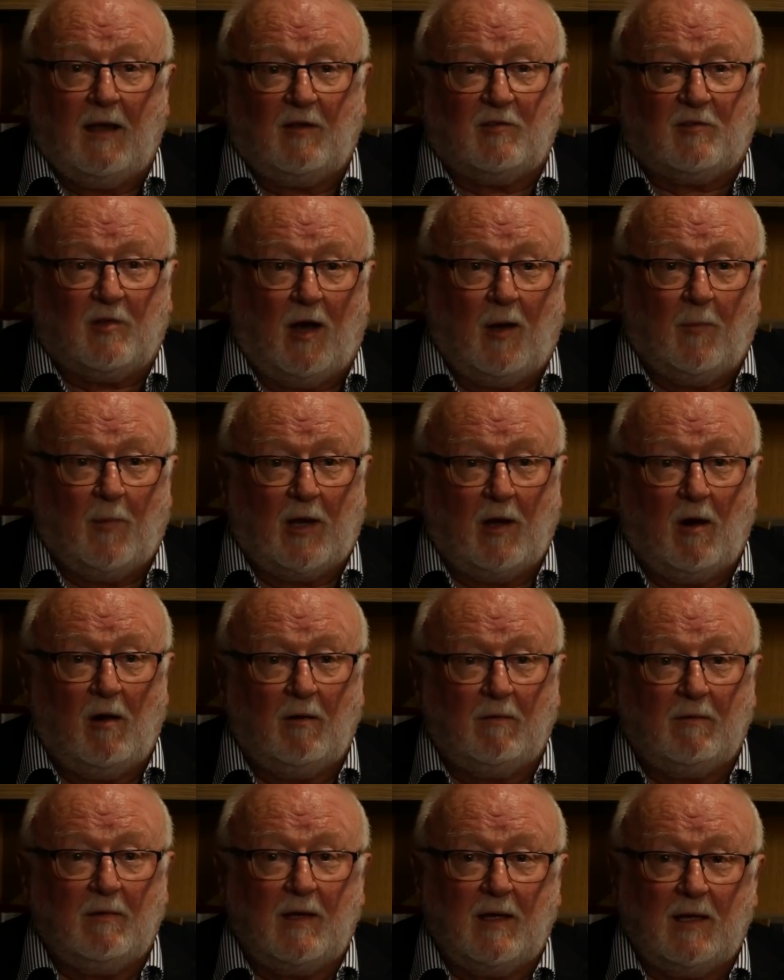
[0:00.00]
as time went
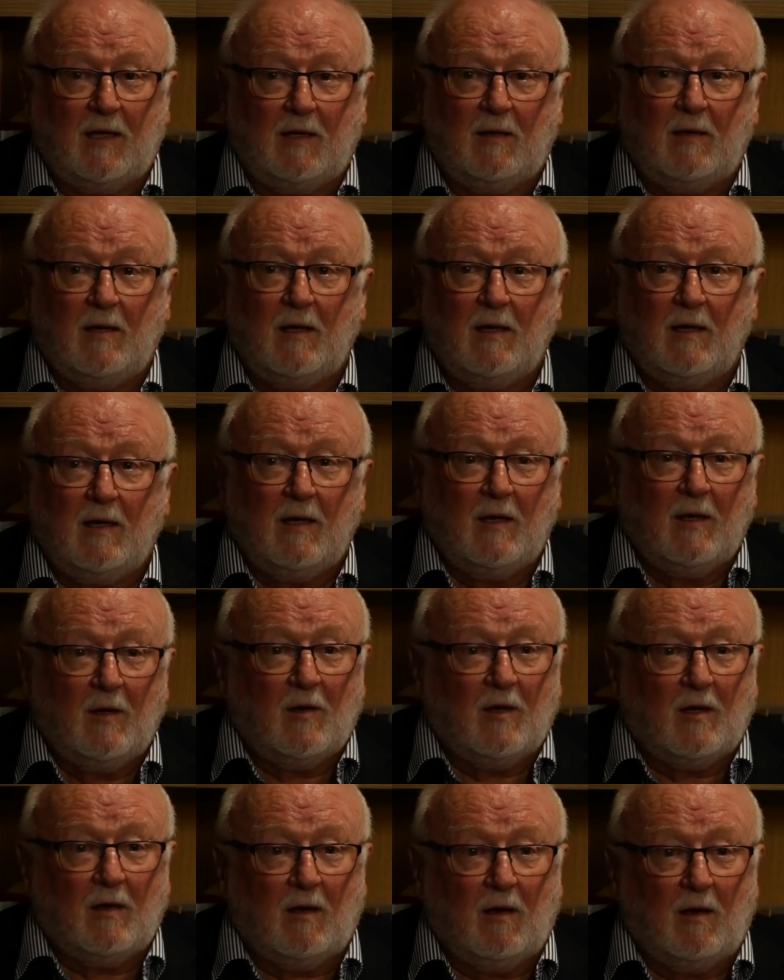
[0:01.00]
on, he
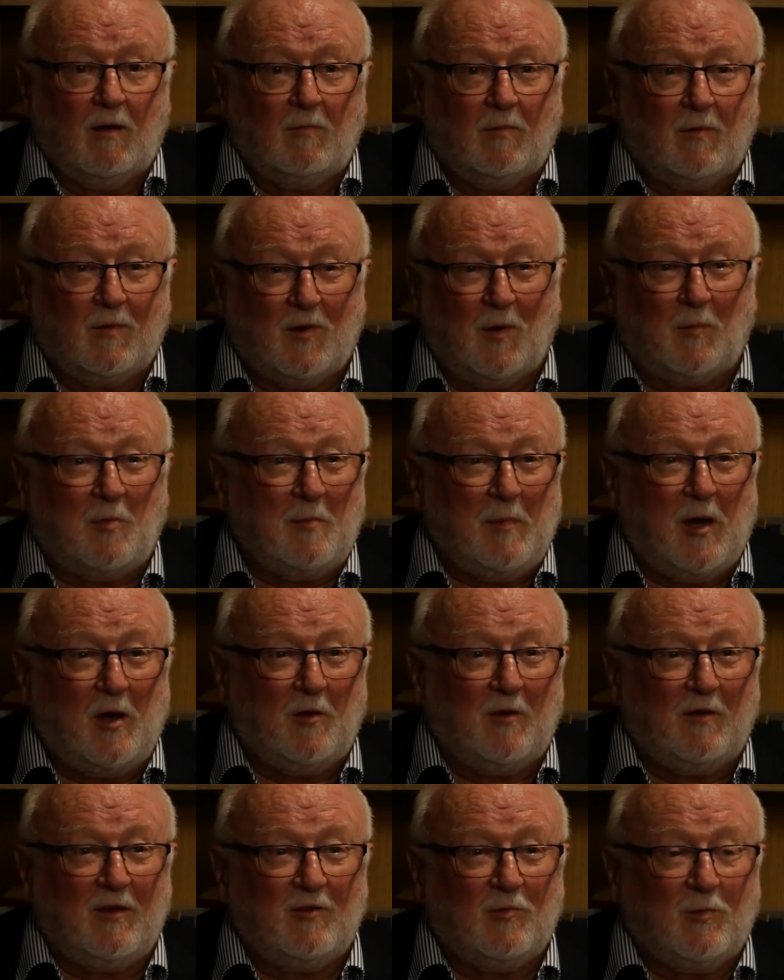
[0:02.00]
got
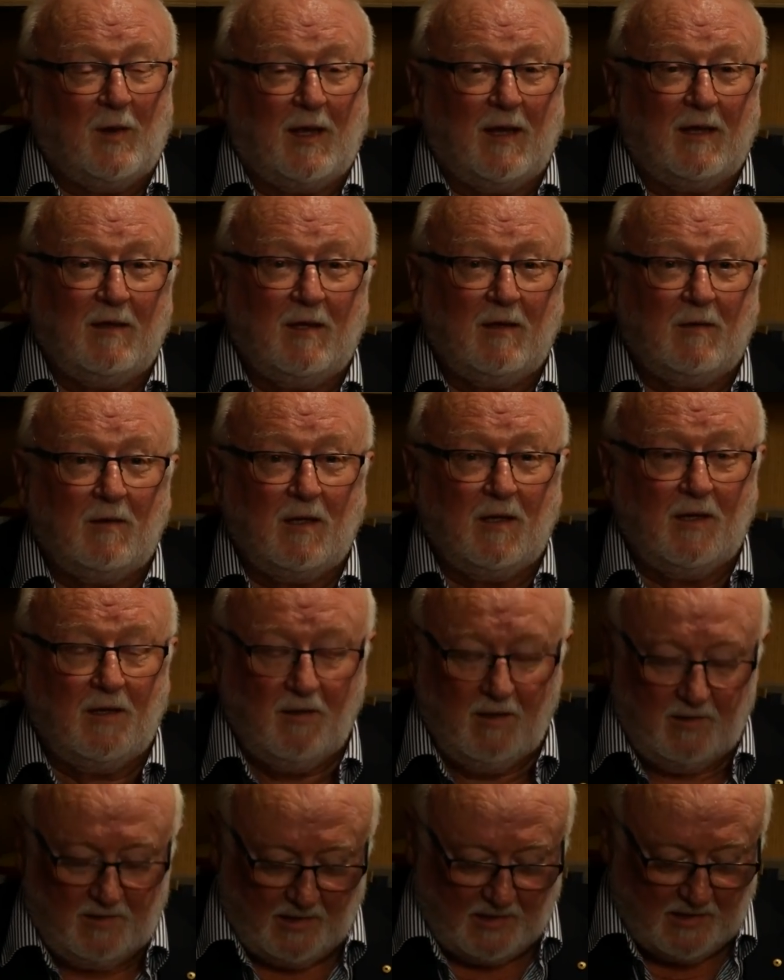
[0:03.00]
promoted, as one
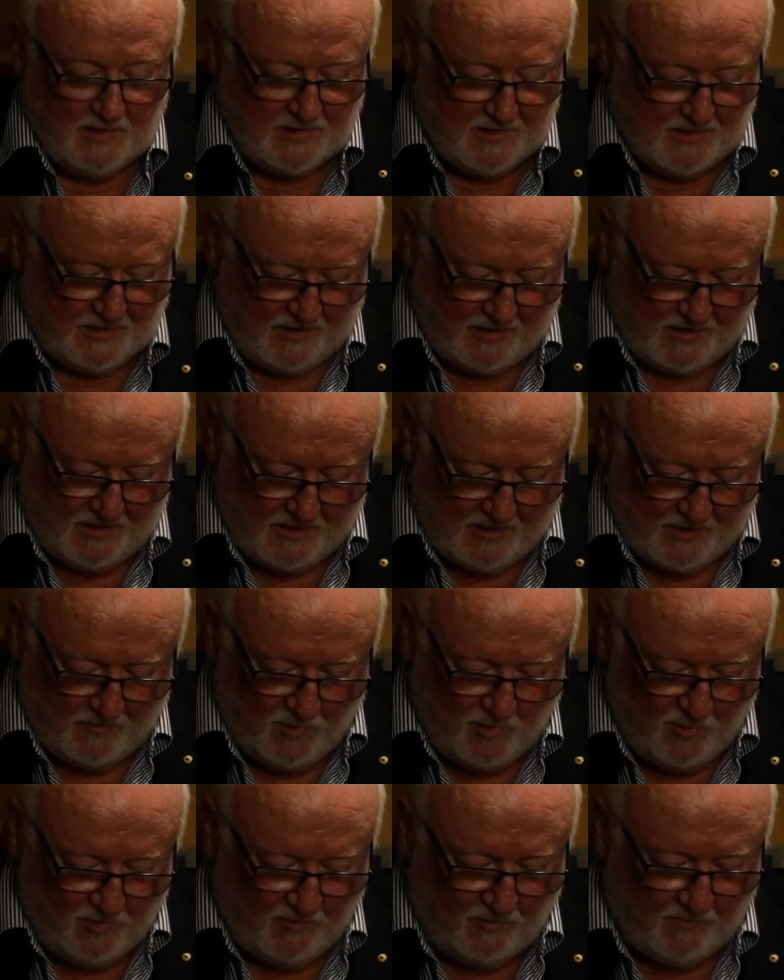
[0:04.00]
does, and
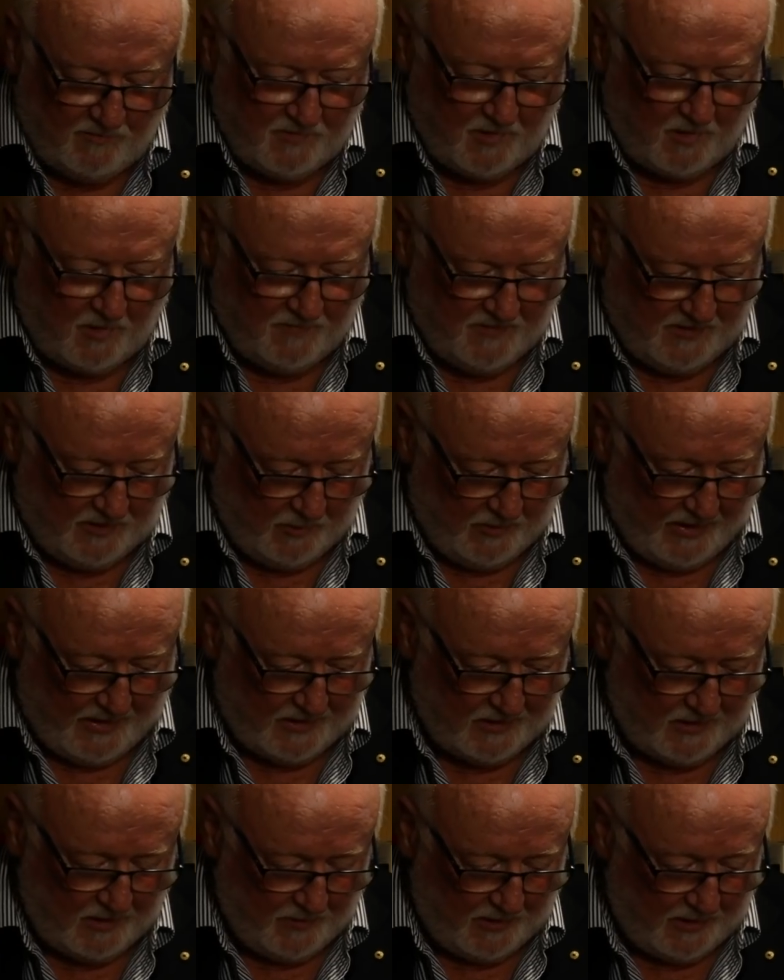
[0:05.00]
moved off into
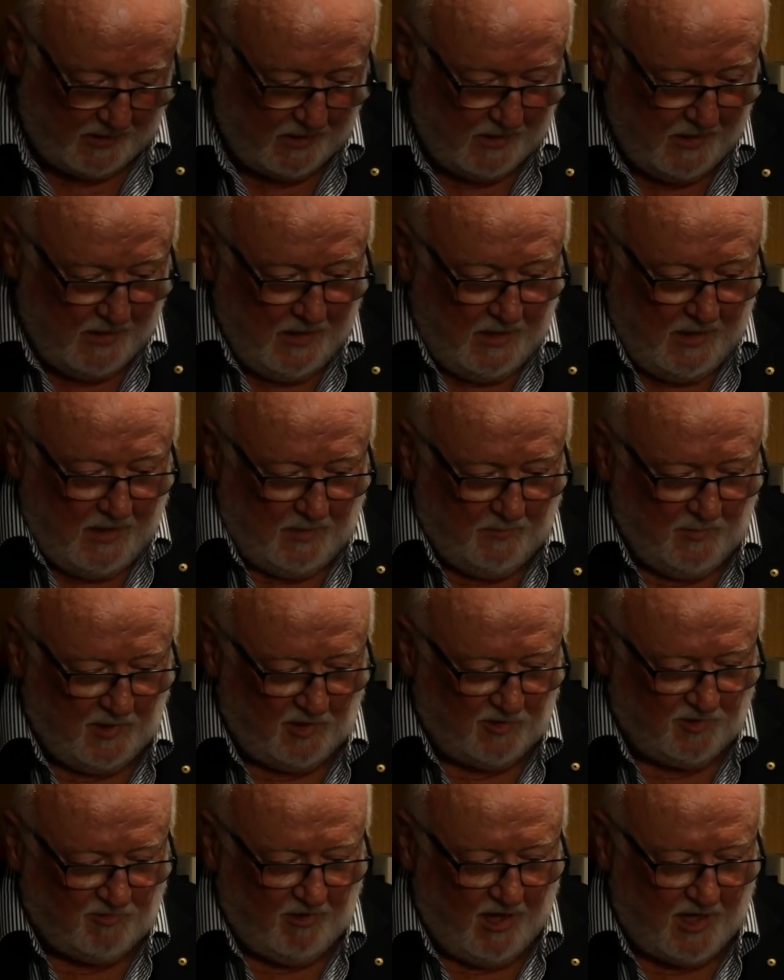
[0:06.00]
academic
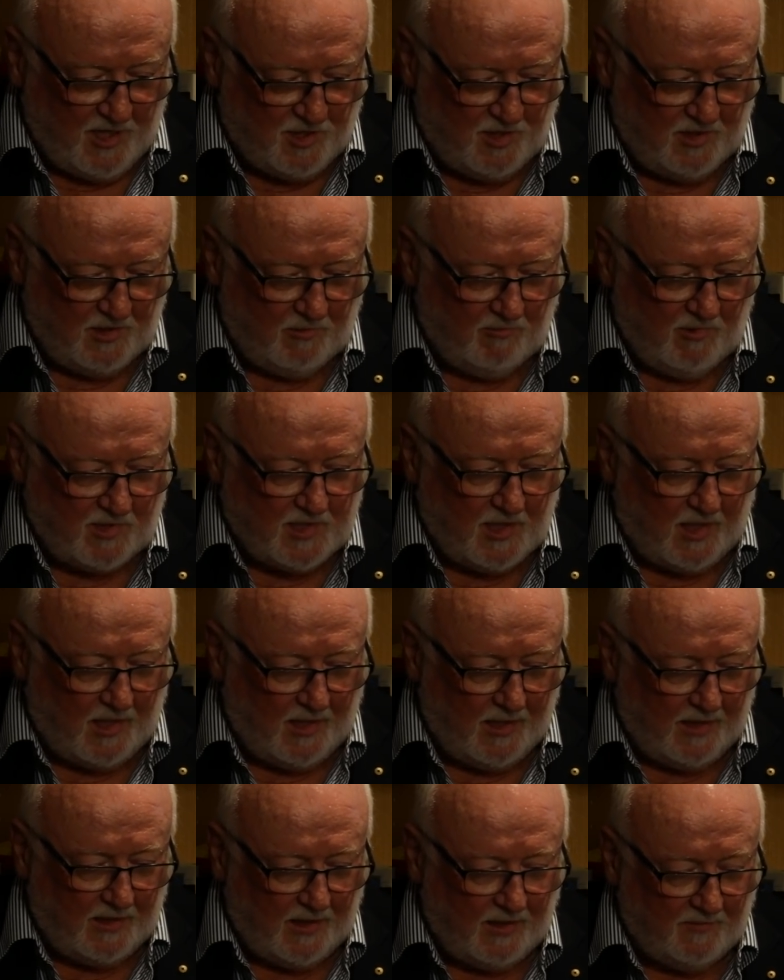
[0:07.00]
administration and
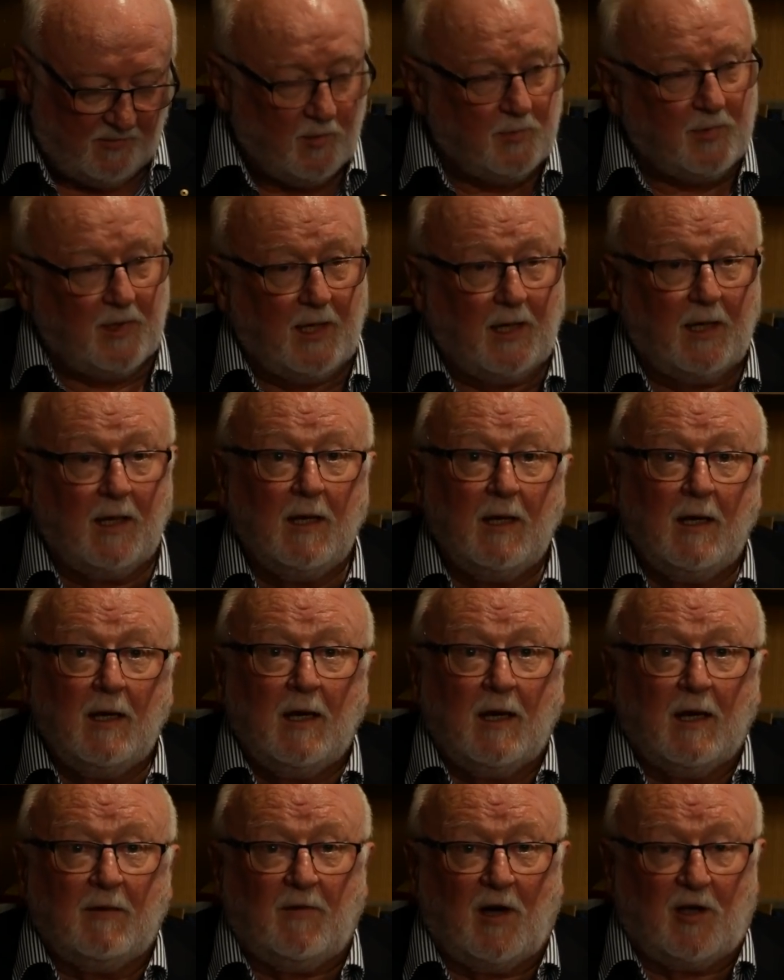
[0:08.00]
retired after being
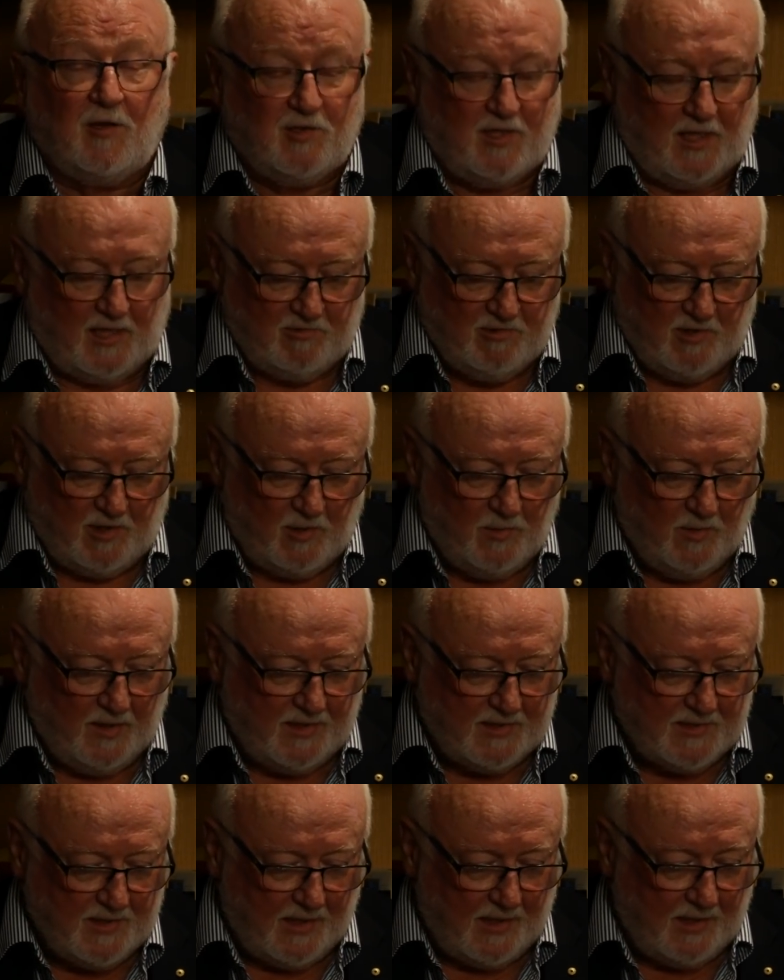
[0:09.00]
a vice-chancellor in
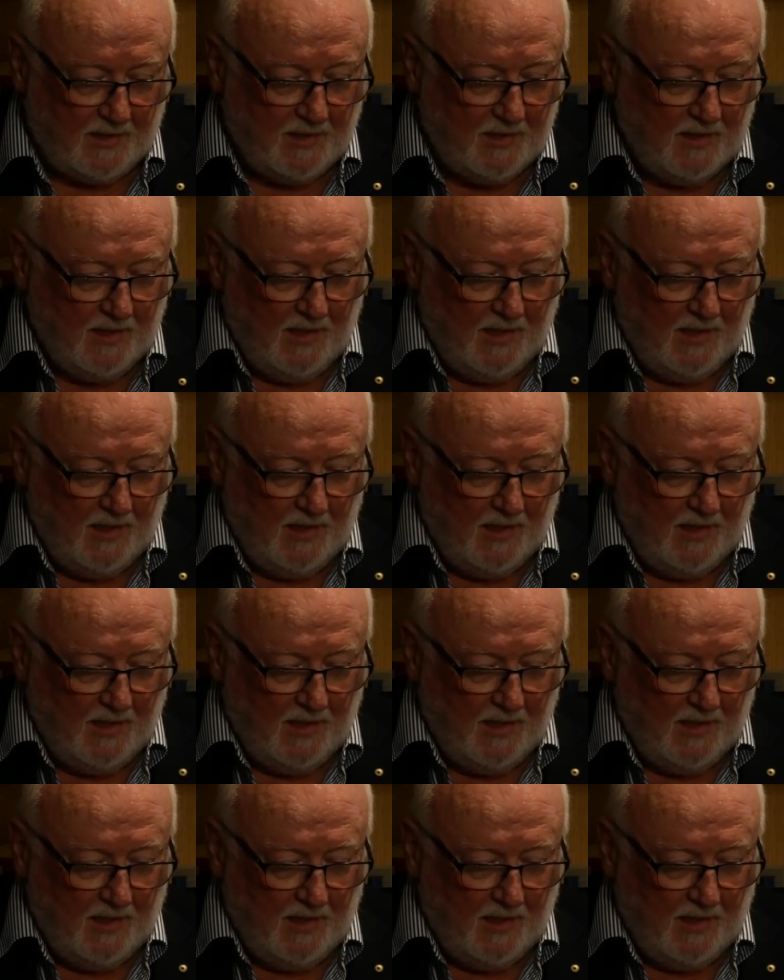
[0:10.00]
Queensland.